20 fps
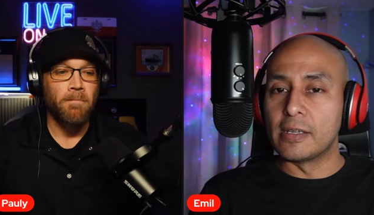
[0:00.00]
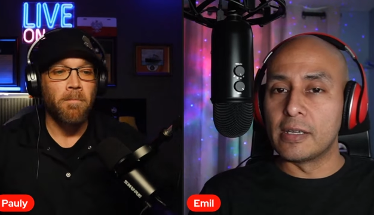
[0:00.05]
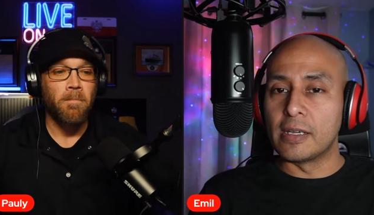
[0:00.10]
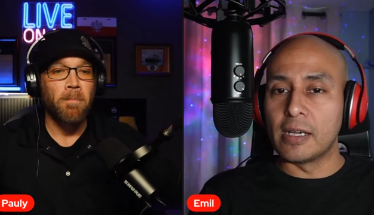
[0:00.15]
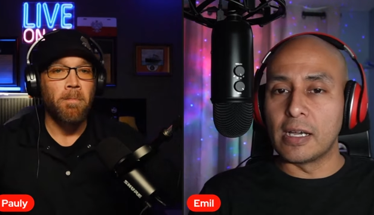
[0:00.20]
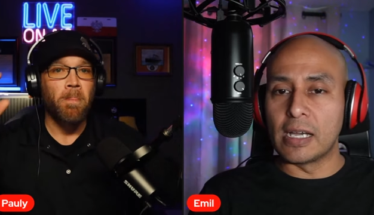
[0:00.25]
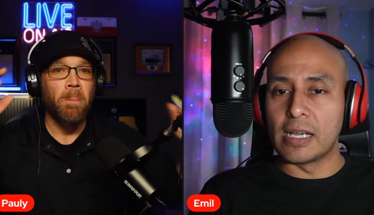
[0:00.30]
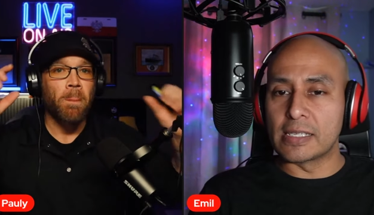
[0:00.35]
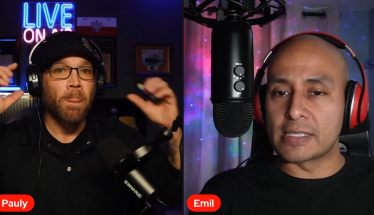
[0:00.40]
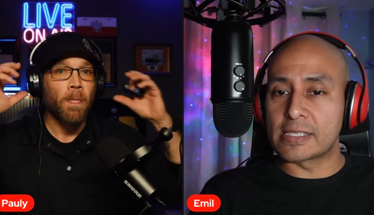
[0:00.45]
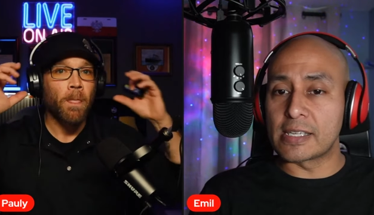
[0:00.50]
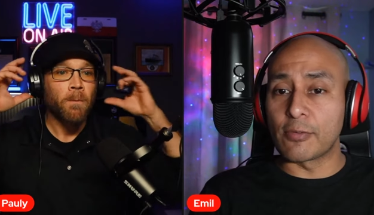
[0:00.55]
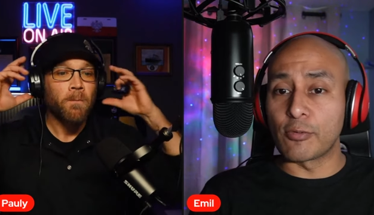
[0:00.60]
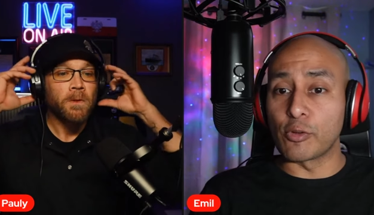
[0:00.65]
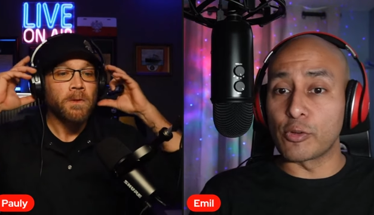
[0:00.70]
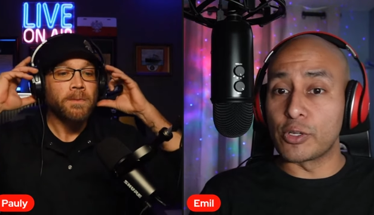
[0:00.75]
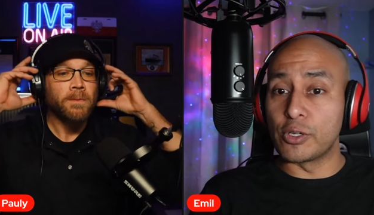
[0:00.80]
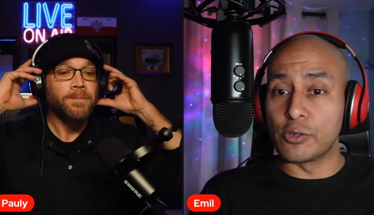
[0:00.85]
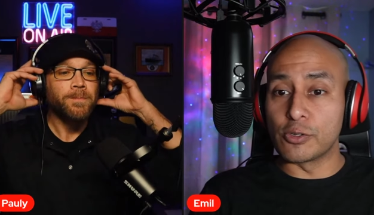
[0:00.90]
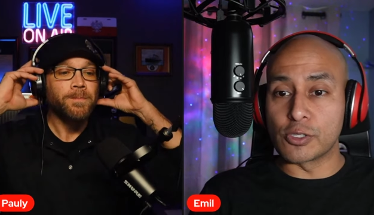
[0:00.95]
Speaker 1: uh, several
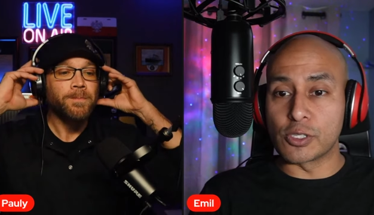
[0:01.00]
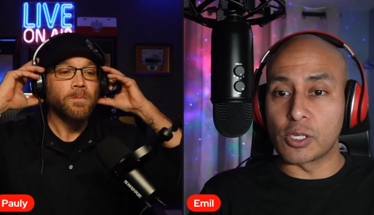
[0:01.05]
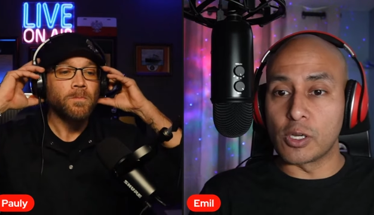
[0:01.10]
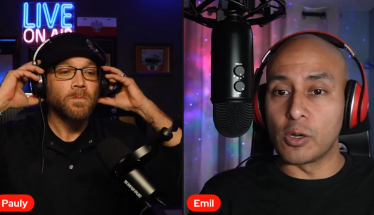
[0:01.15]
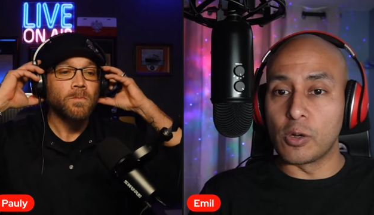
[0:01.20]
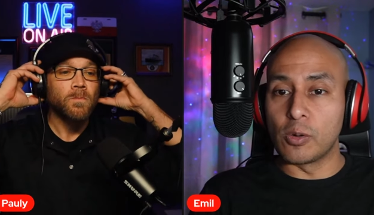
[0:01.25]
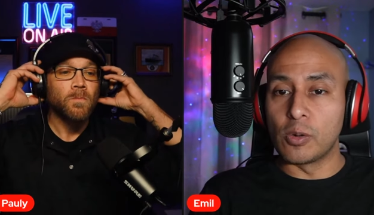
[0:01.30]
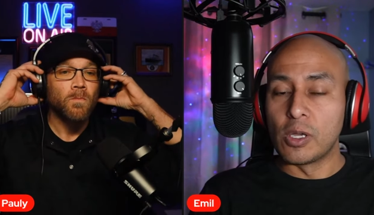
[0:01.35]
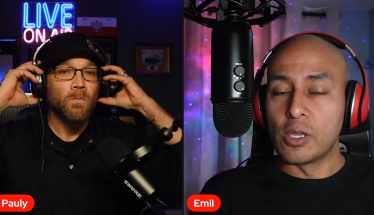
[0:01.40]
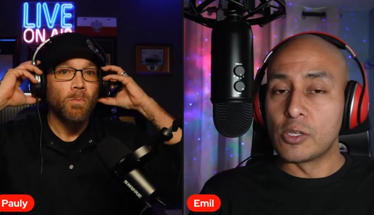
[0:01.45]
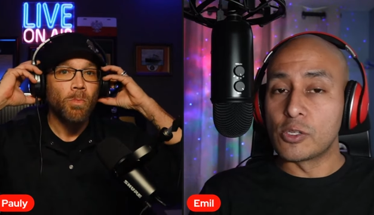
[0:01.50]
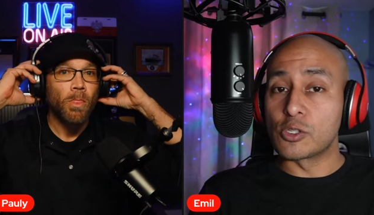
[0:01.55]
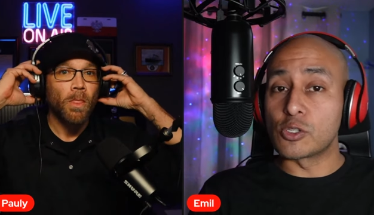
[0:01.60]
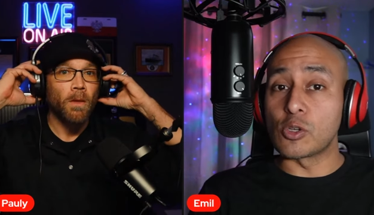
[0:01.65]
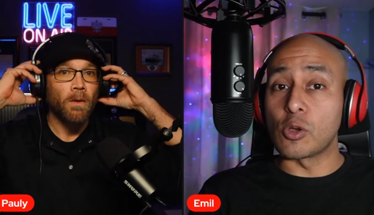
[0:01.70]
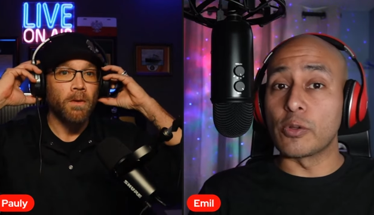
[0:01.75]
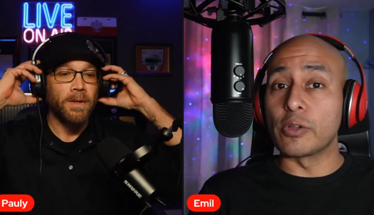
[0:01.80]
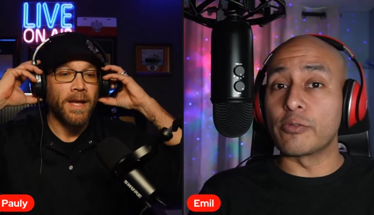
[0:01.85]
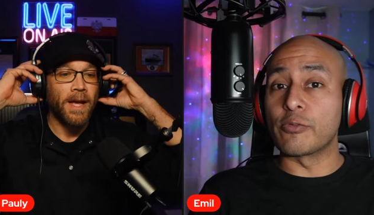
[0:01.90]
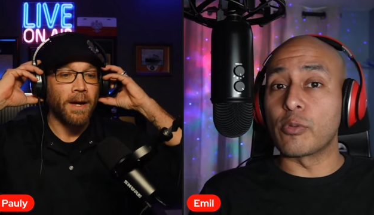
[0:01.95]
years ago,
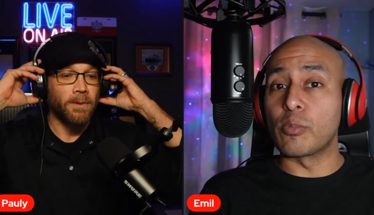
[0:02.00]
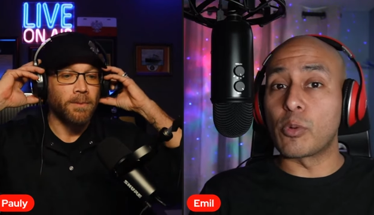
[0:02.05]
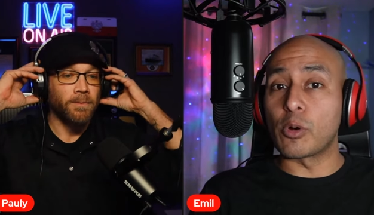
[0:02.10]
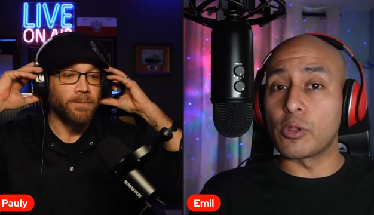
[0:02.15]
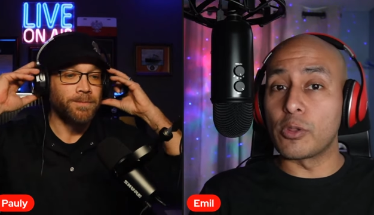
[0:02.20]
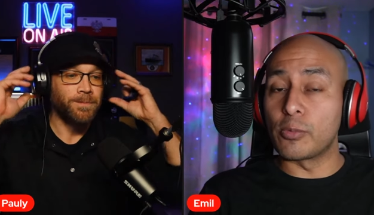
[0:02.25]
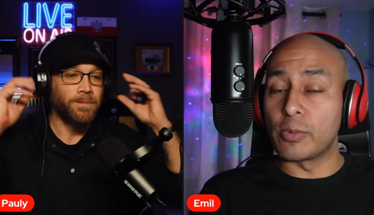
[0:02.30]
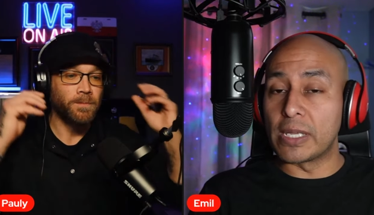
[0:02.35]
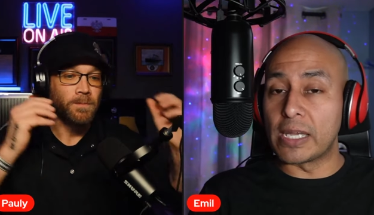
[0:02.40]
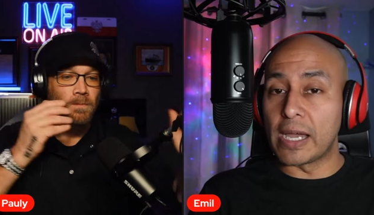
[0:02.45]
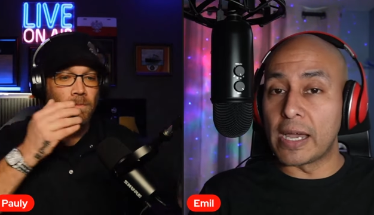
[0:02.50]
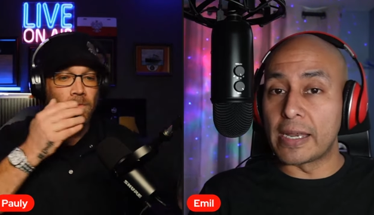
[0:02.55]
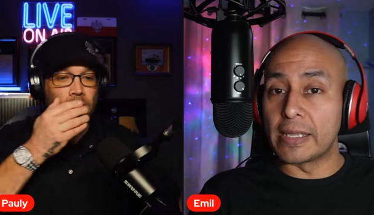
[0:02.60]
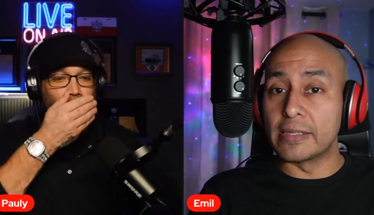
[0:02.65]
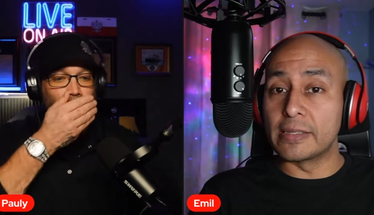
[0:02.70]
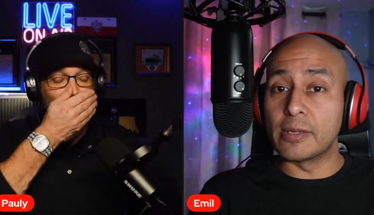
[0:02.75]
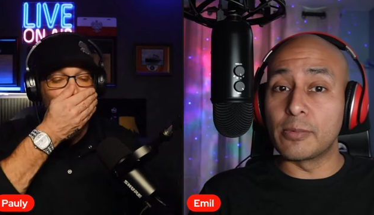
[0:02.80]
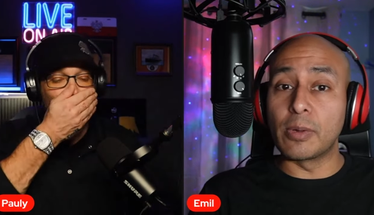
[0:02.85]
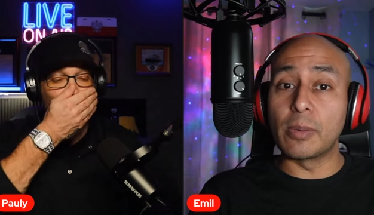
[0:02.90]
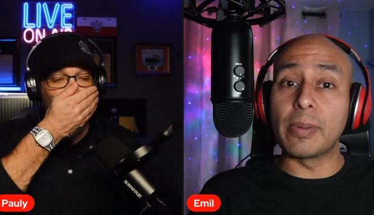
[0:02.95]
sold it yeah. for more than we got it.
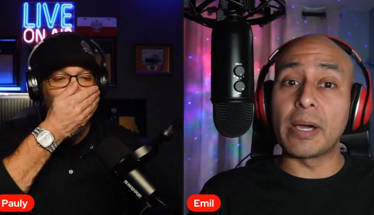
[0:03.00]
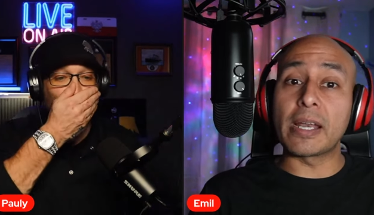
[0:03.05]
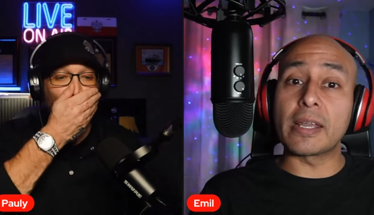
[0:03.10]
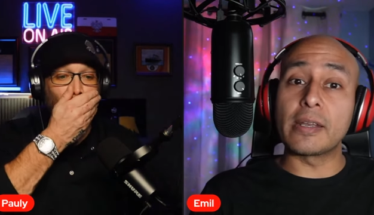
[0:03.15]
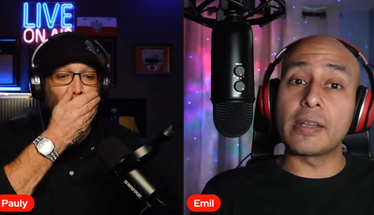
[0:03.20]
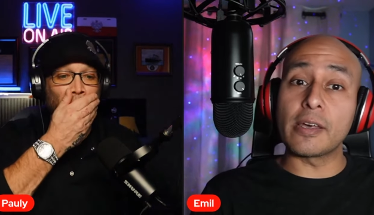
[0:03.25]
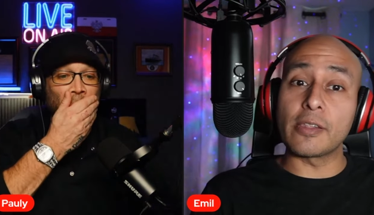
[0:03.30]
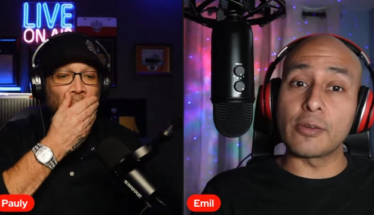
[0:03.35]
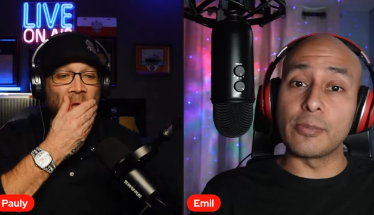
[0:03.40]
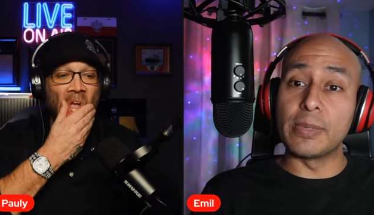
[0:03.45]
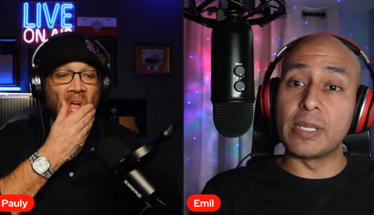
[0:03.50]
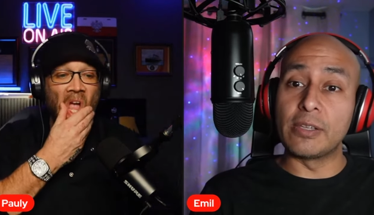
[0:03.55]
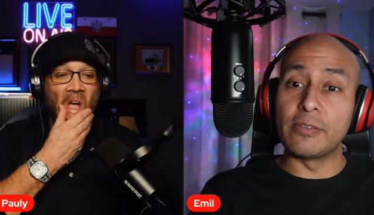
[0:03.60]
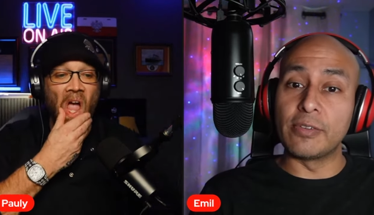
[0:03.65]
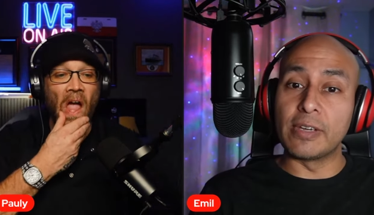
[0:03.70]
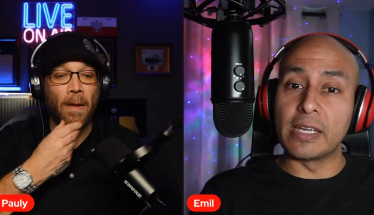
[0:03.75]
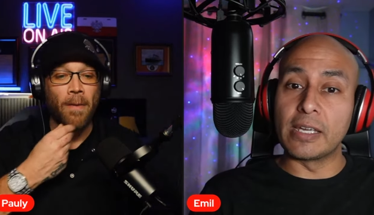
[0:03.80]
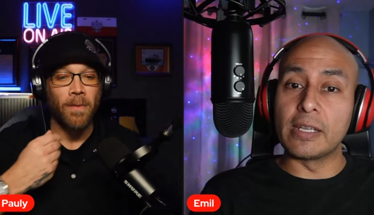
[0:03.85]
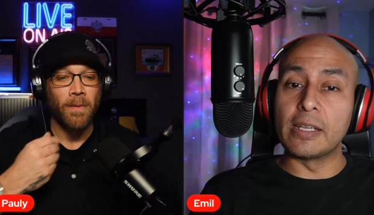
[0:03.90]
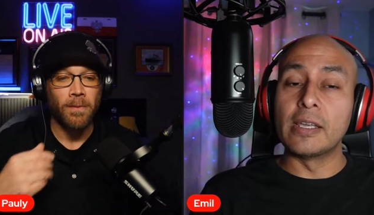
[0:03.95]
Then we bought another
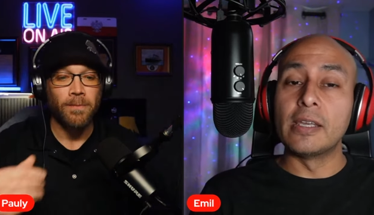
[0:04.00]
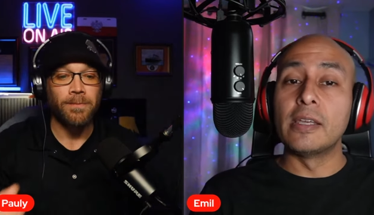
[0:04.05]
minivan,